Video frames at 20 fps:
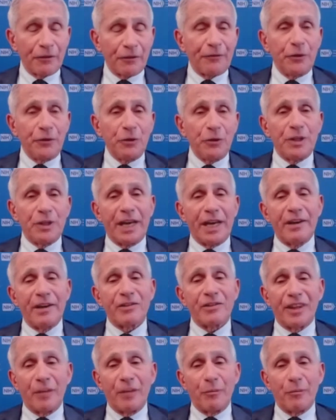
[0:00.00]
for a few
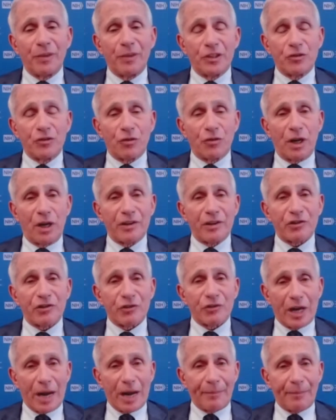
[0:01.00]
days, and then when the drug
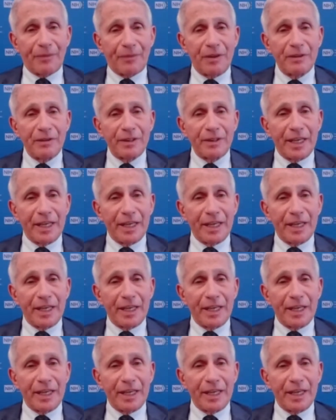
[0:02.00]
is stopped,